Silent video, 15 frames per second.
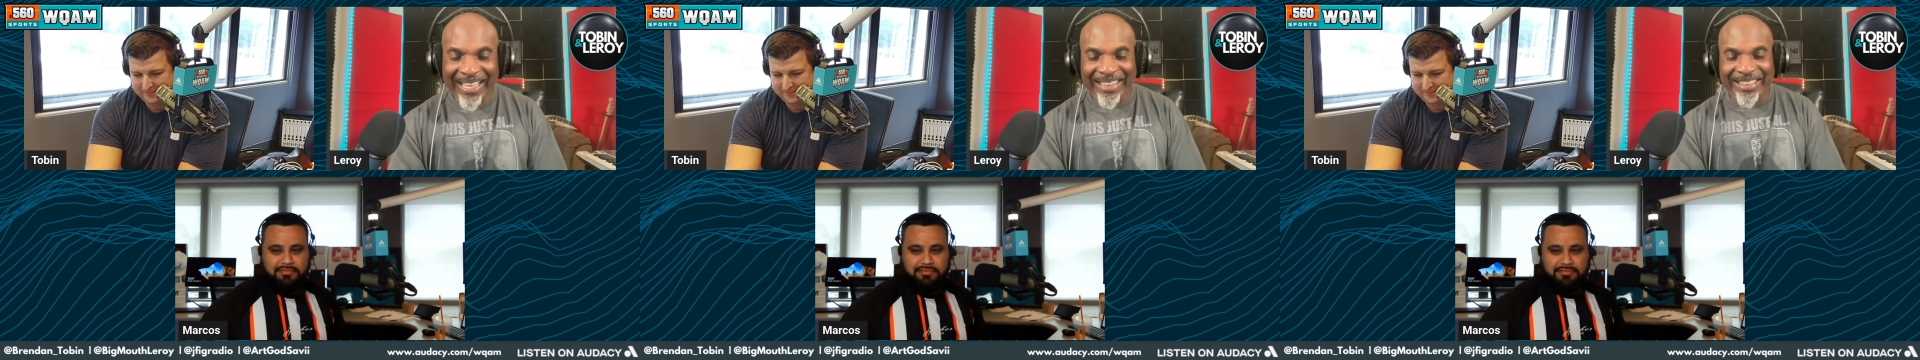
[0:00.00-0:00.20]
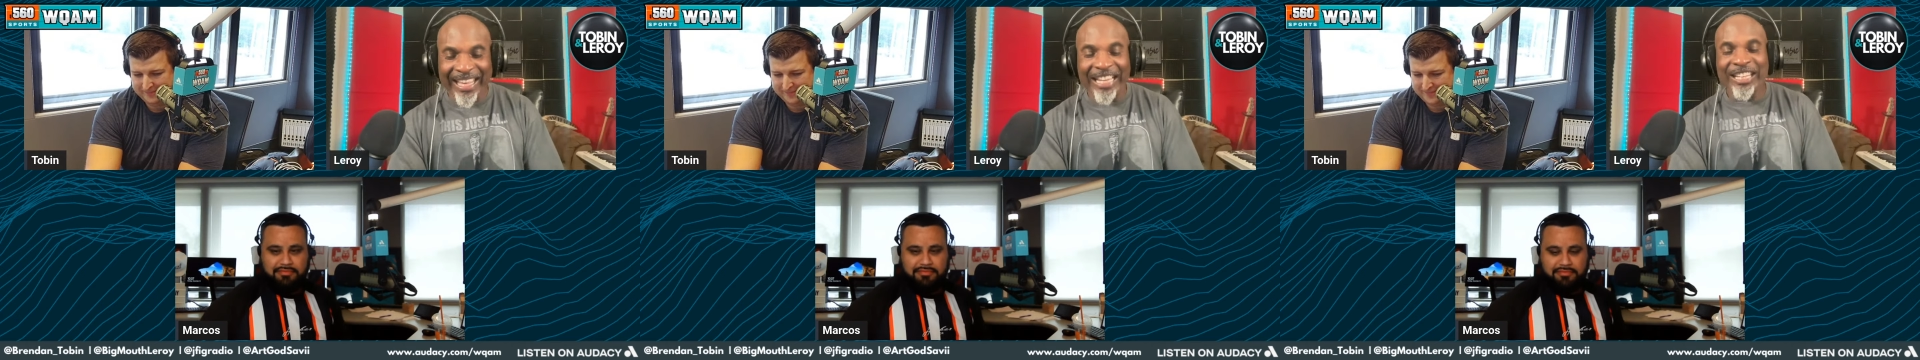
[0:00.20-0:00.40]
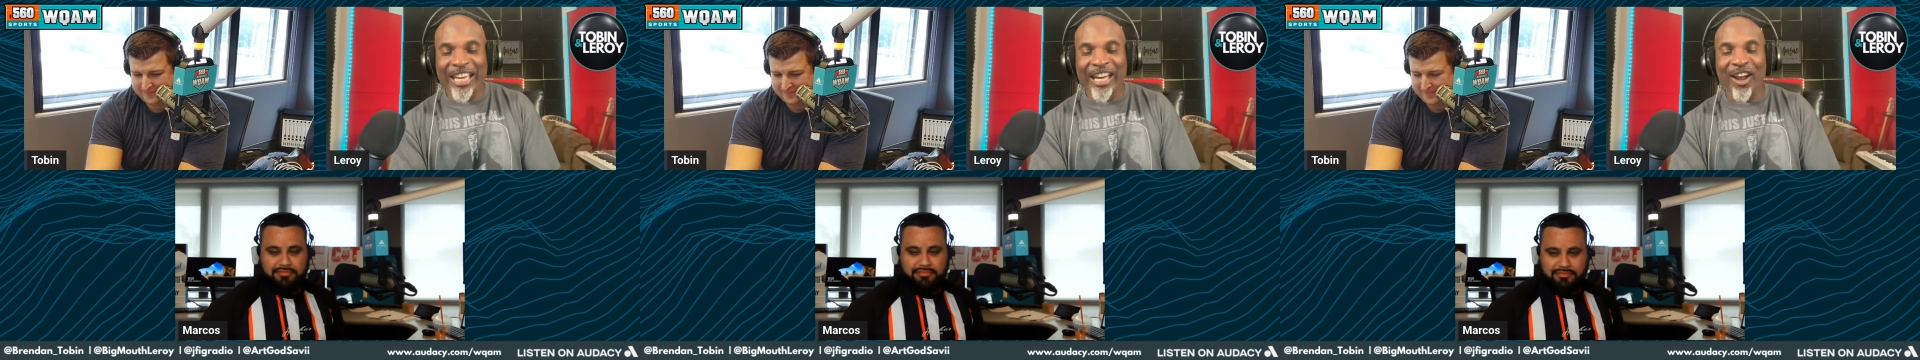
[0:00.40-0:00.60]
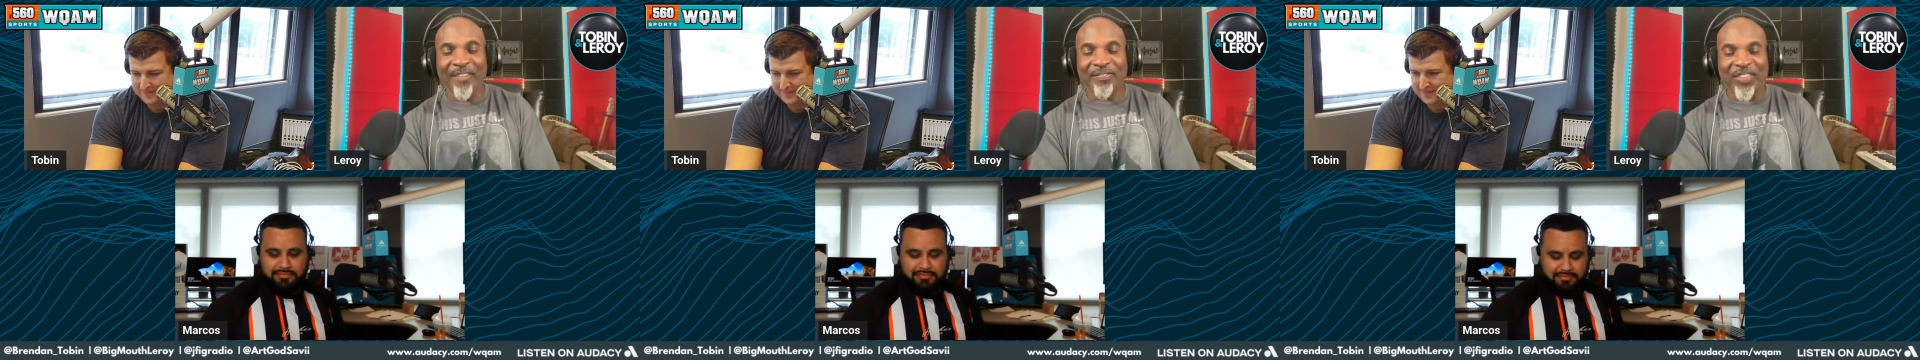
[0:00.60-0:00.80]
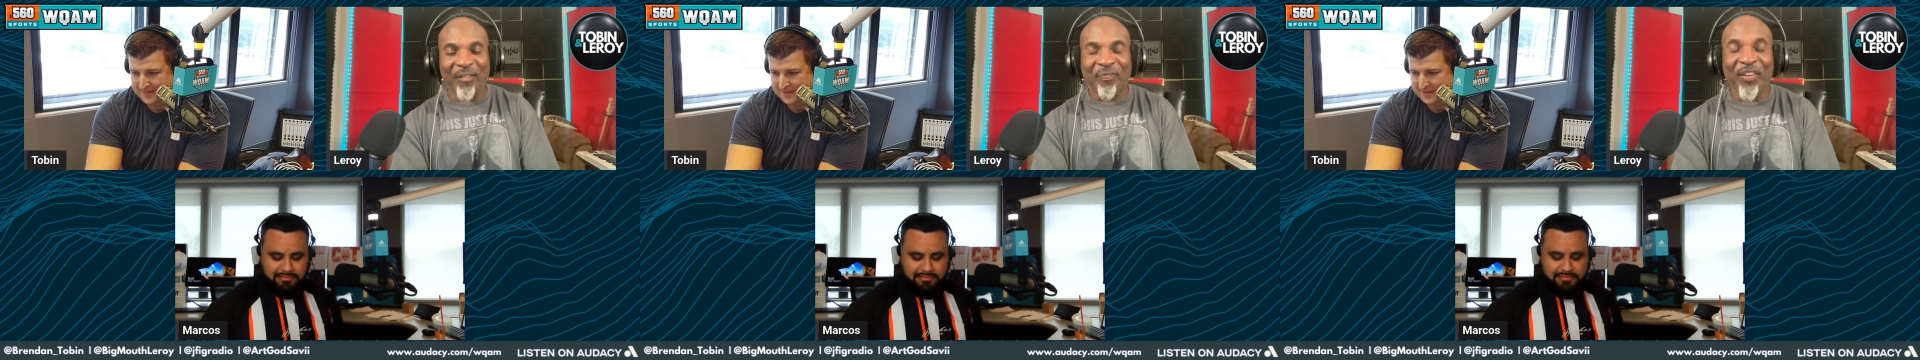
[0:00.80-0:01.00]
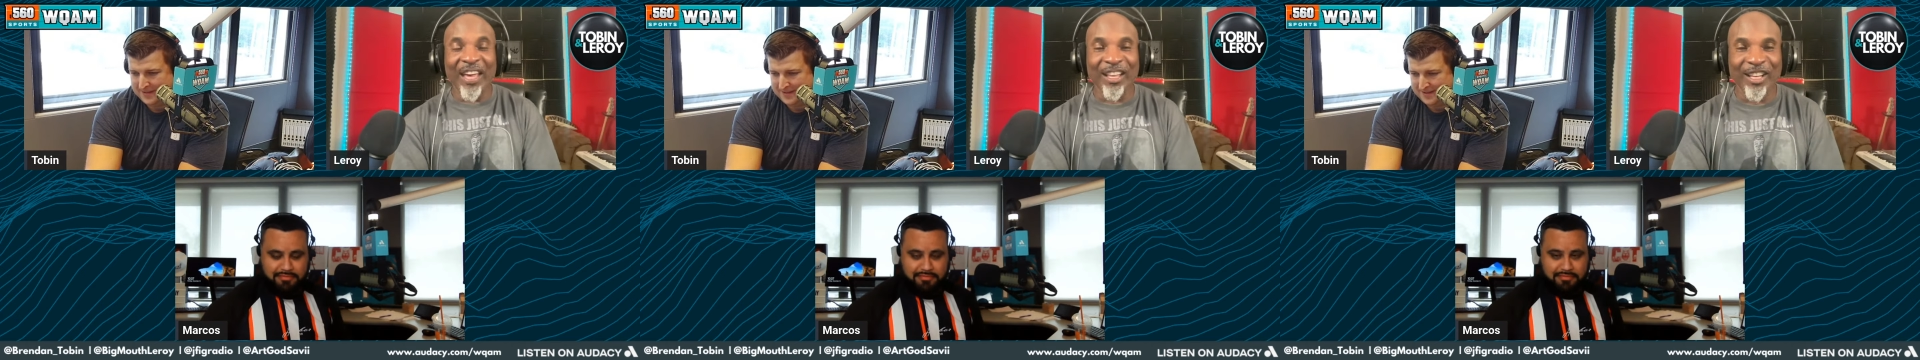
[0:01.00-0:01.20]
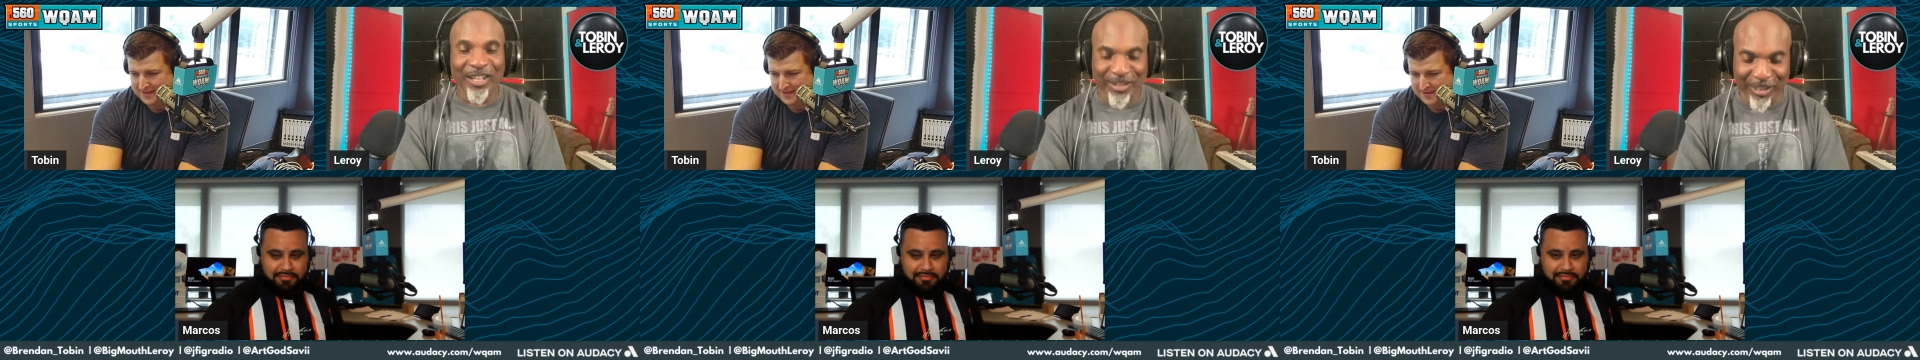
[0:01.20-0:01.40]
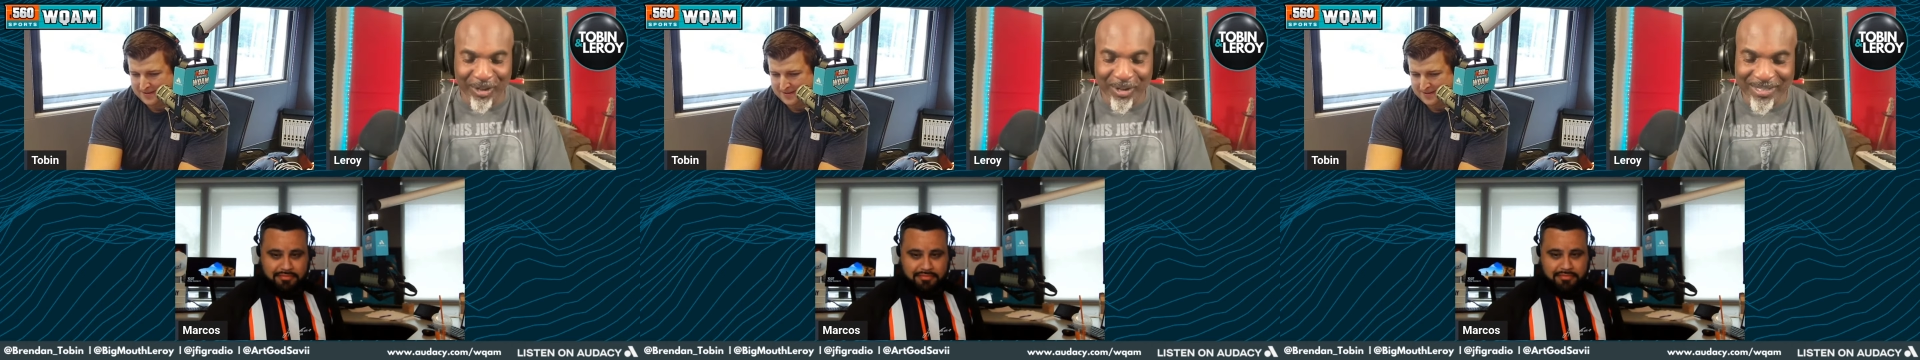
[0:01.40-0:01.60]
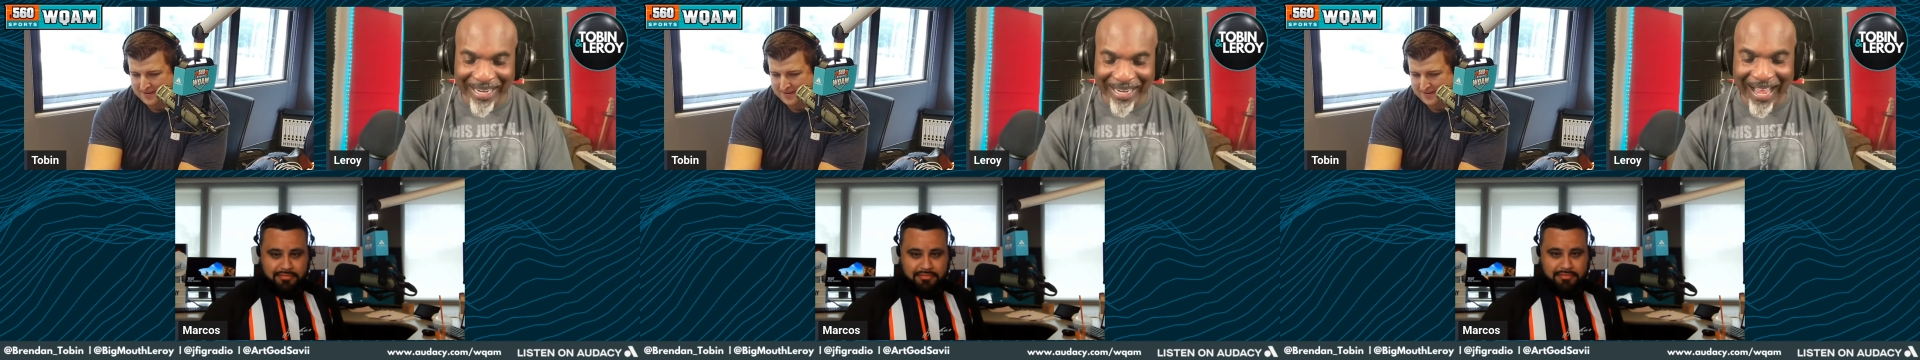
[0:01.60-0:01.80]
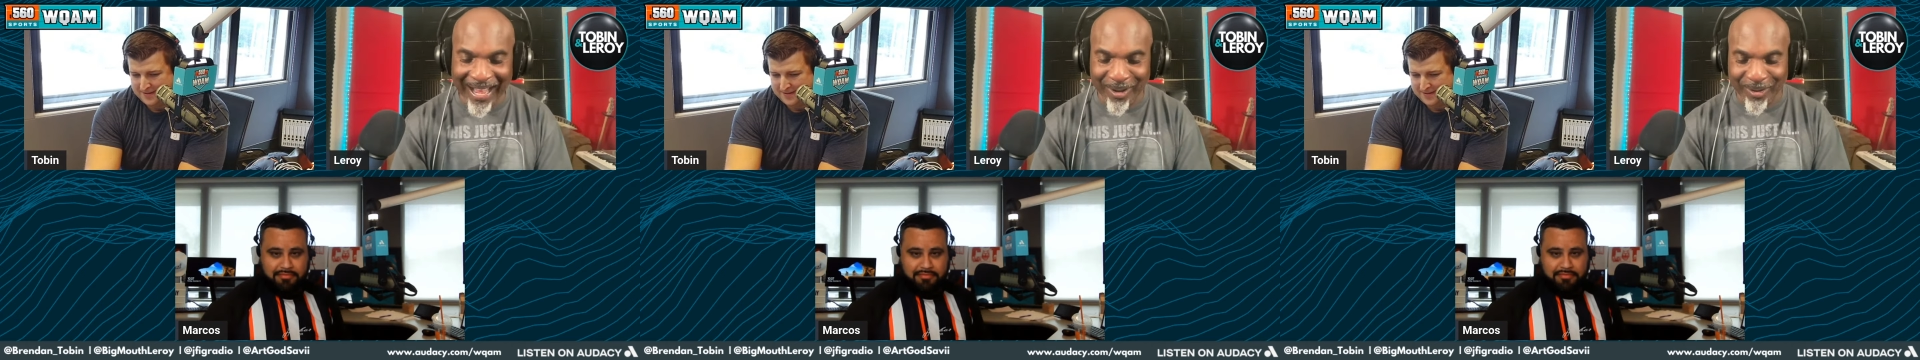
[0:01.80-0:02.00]
Speaker 1: then get off the field on third
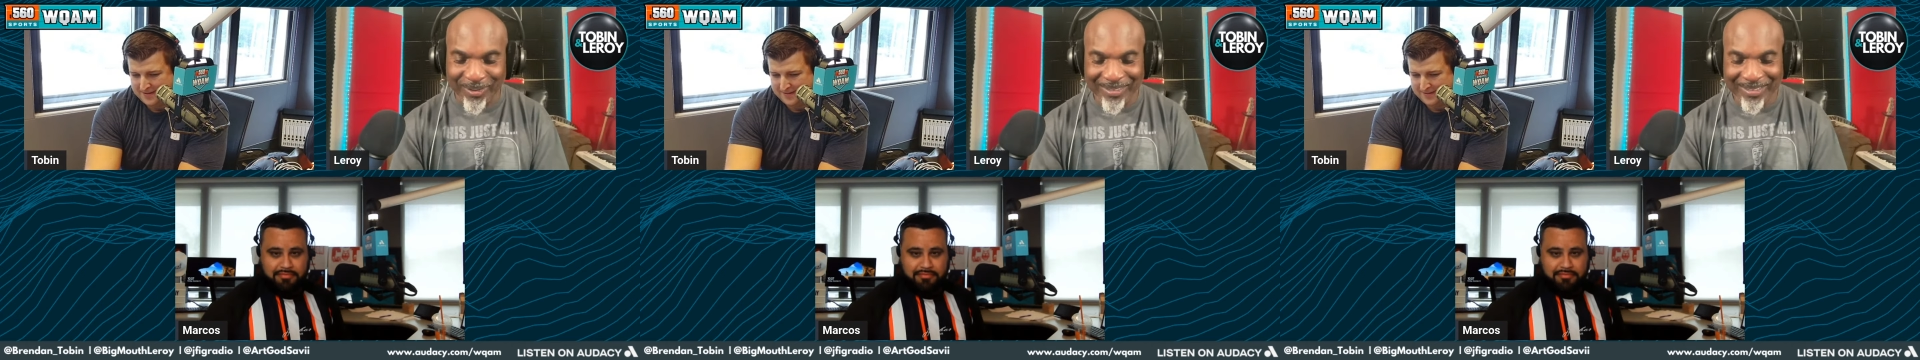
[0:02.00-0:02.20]
down.